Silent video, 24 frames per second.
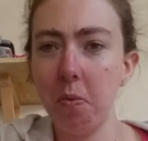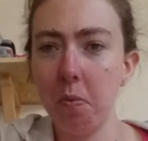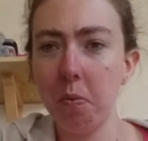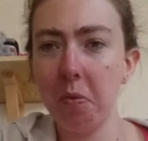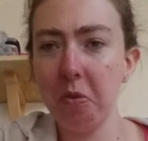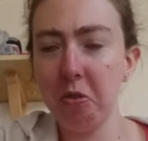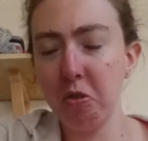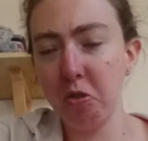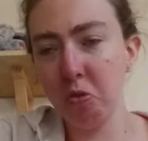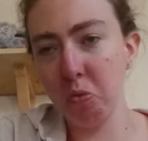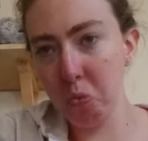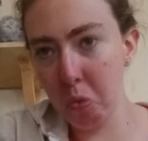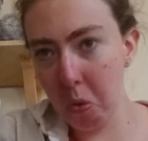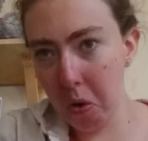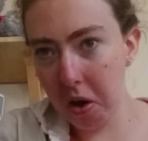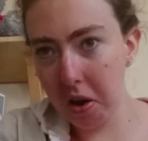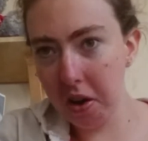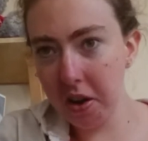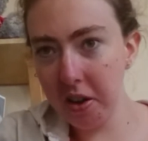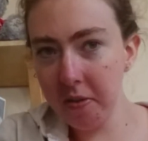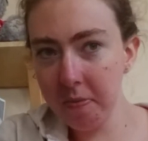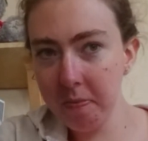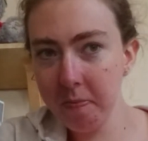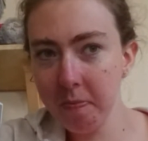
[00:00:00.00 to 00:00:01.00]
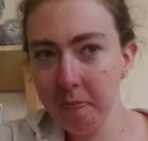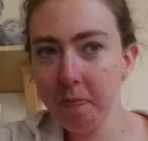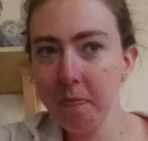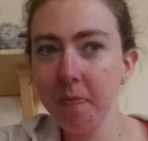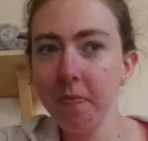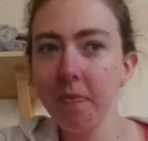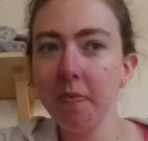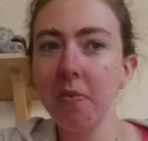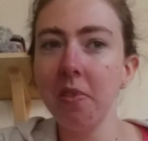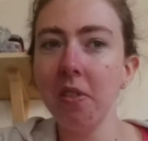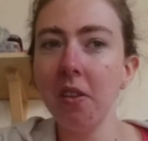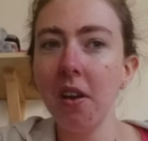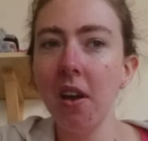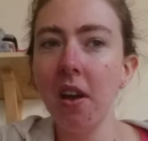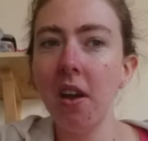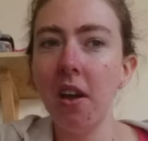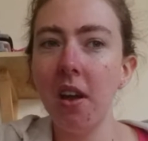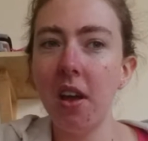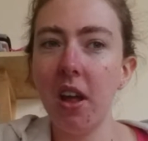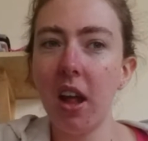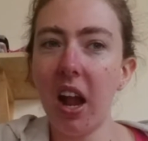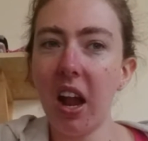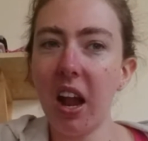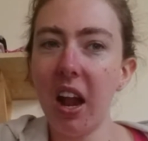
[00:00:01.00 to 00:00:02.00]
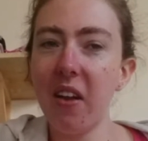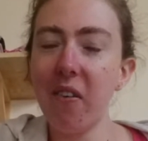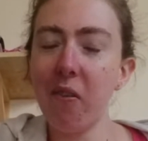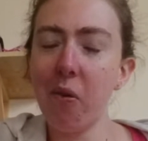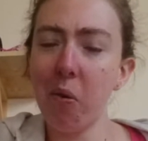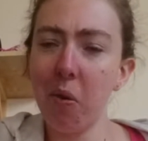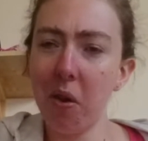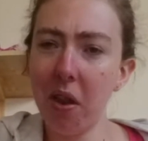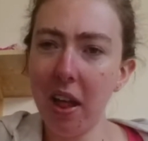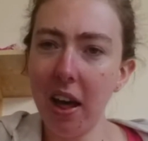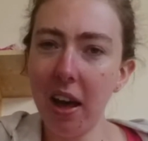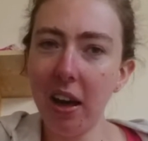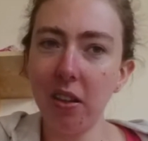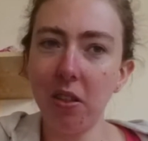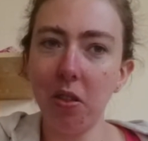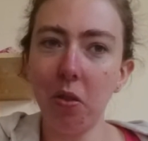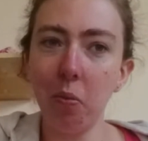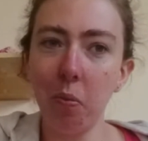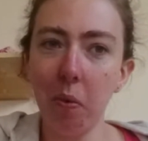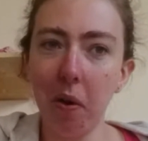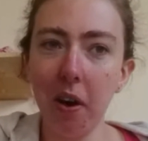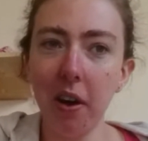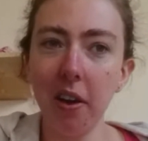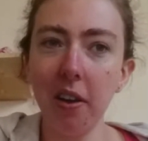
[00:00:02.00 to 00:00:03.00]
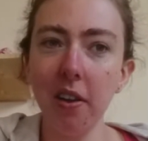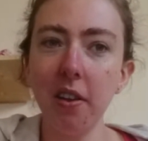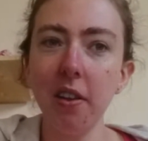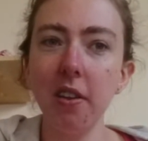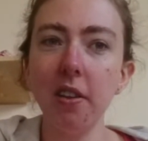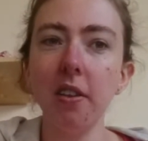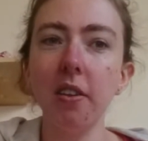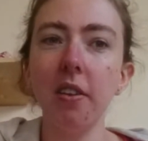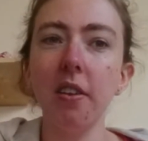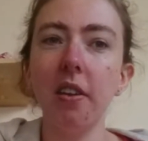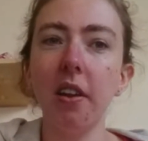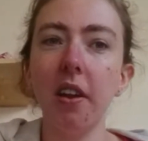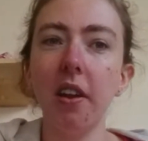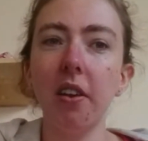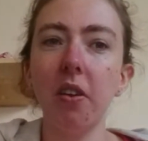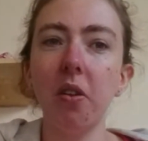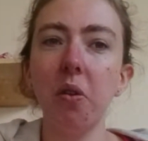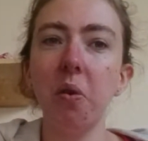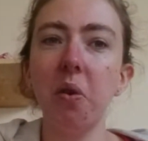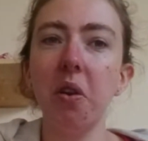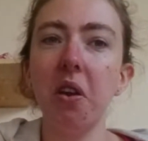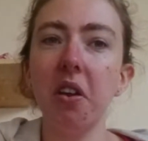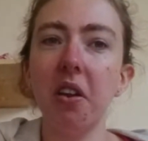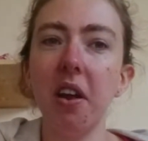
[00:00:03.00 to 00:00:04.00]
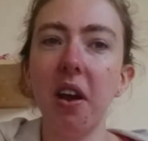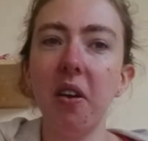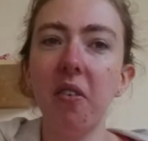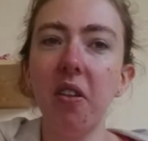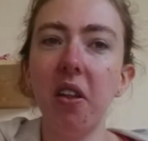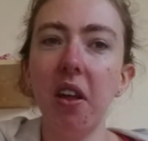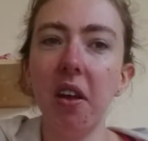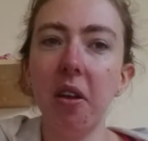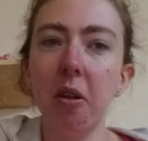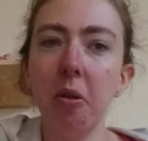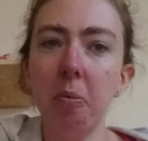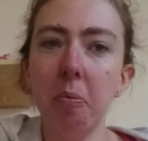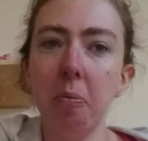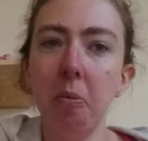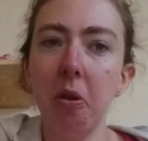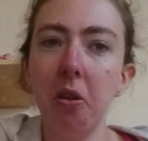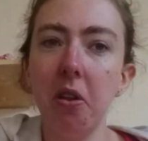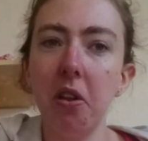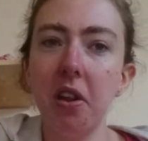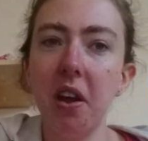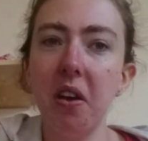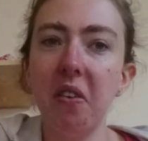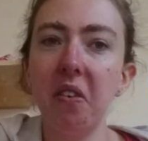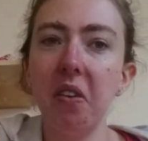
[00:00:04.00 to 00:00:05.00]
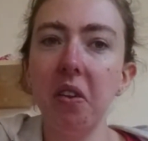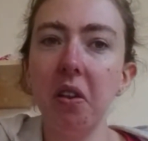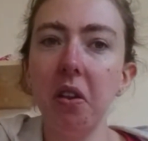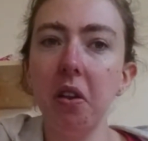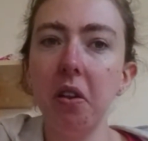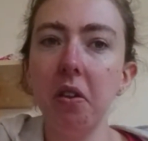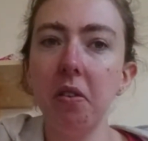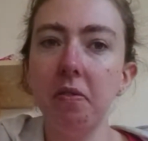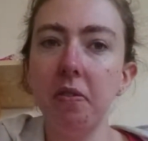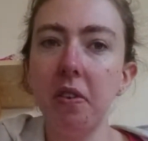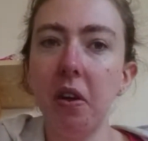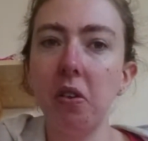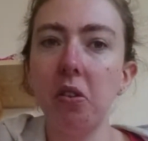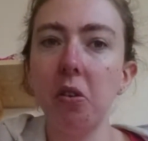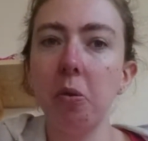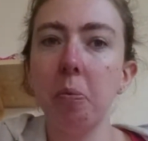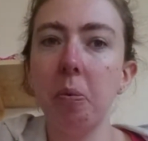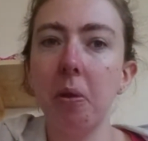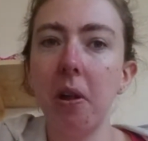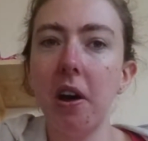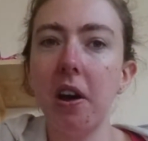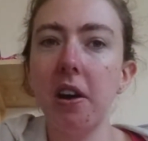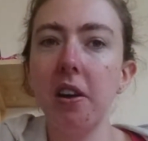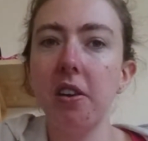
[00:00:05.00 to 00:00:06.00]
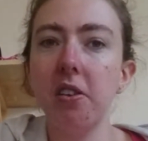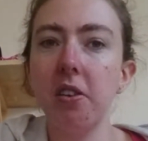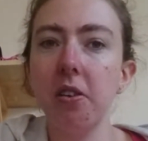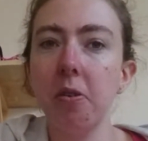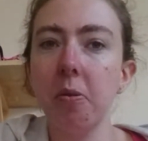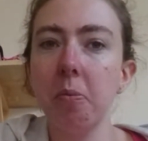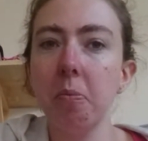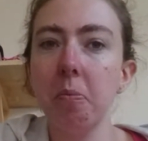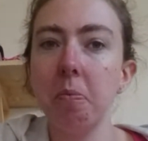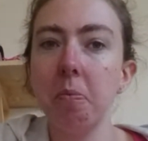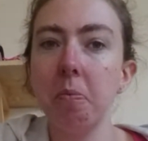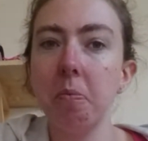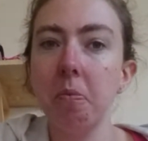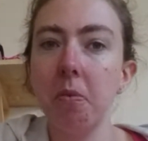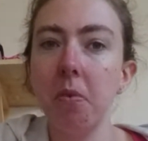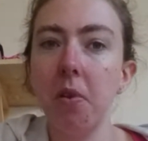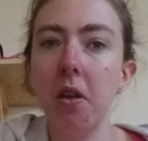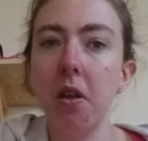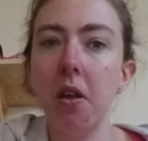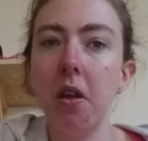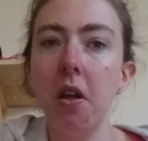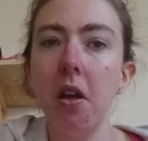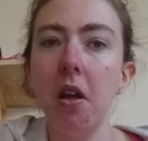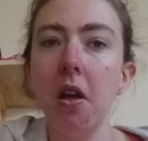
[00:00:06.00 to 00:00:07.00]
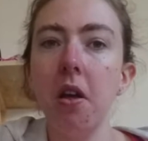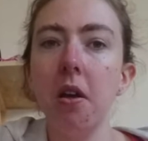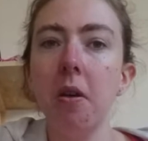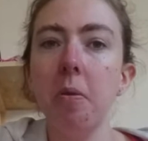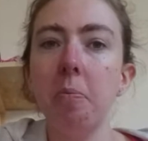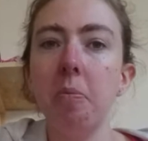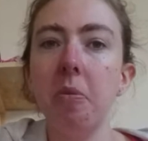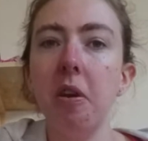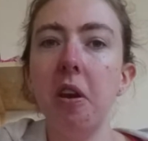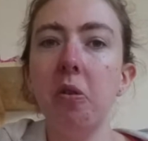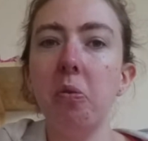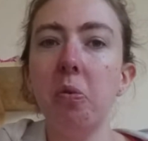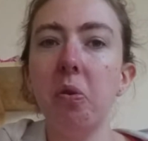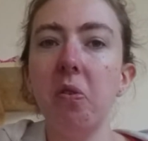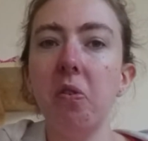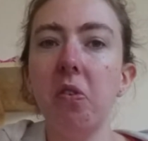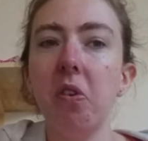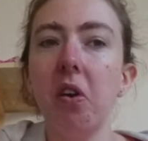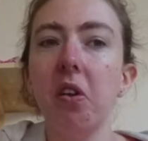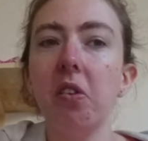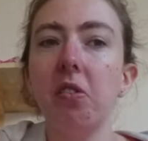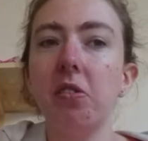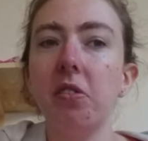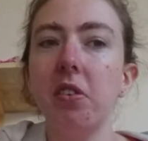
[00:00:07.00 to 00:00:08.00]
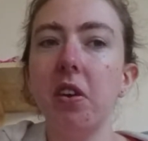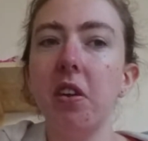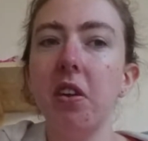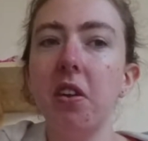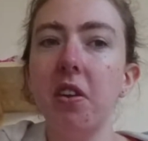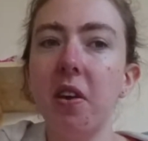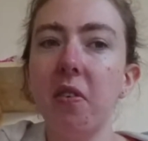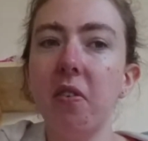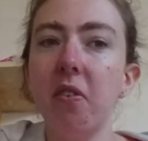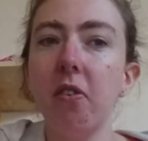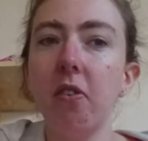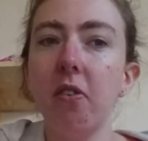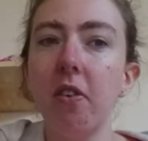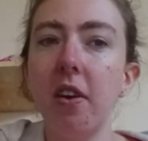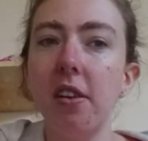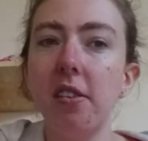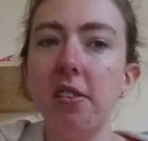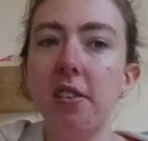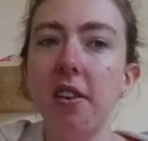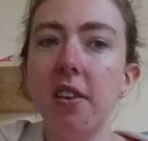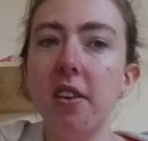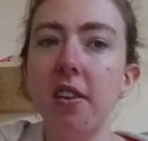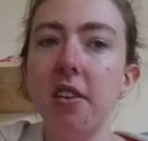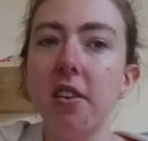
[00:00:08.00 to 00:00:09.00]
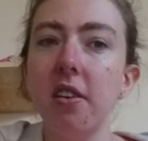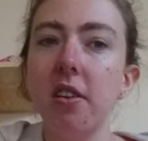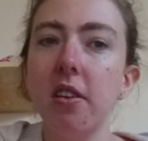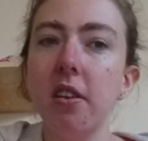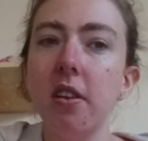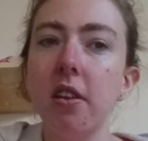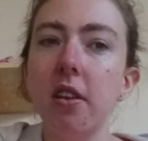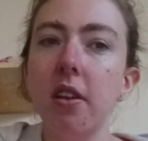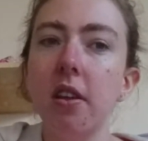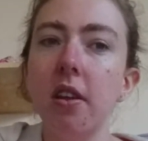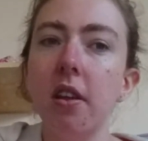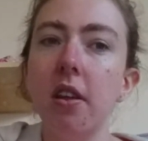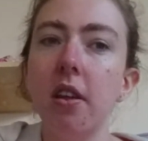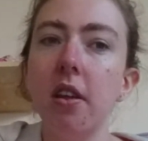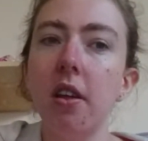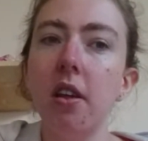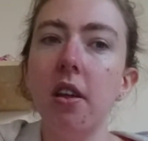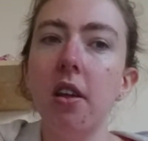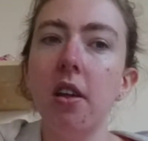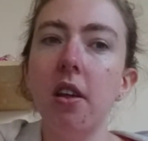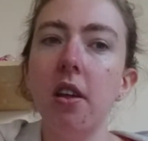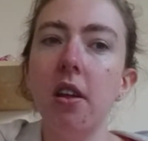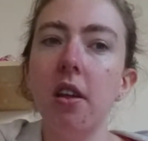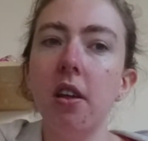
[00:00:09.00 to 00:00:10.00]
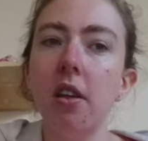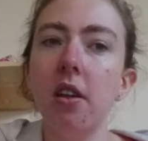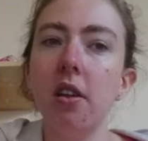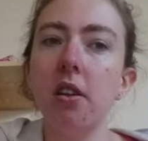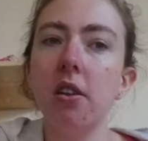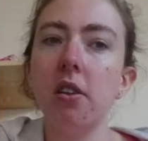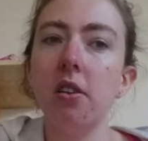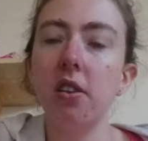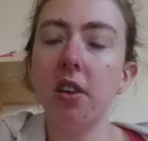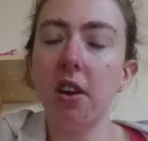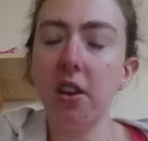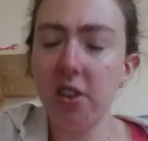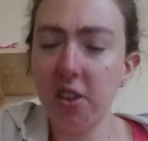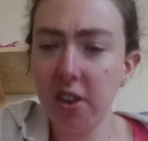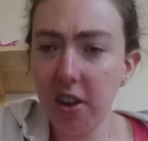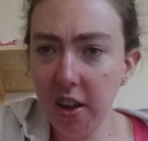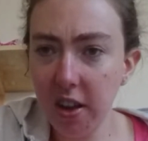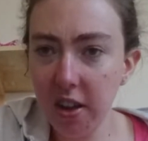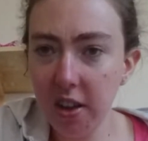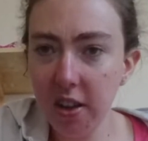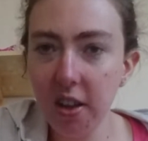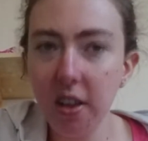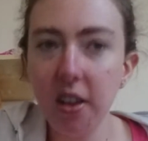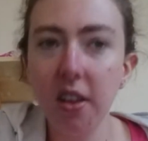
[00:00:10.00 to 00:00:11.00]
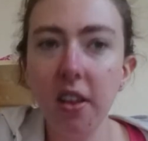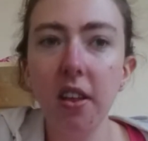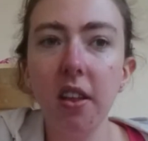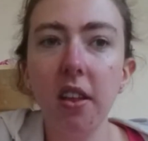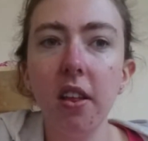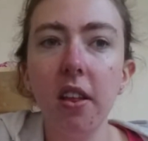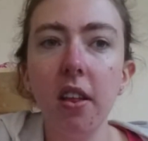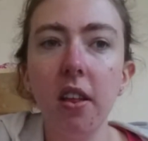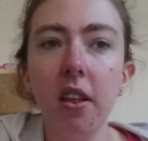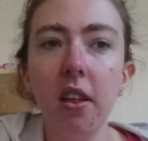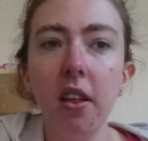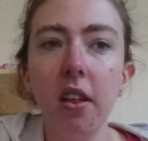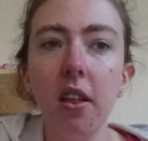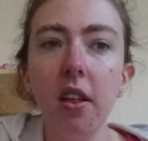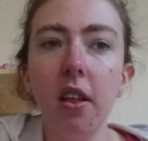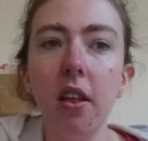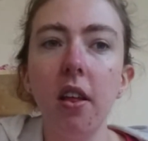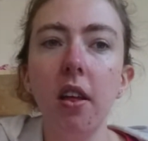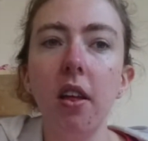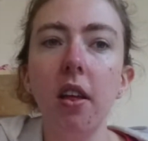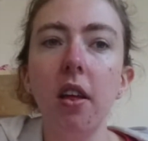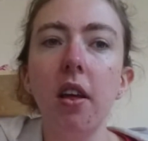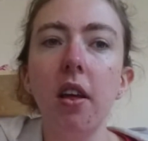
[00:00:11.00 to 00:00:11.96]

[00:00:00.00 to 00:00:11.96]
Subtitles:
And everyone liked the wine, including the devil, but the devil felt obliged to compete with God, so the devil created Chasha, which is a potent alcoholic drink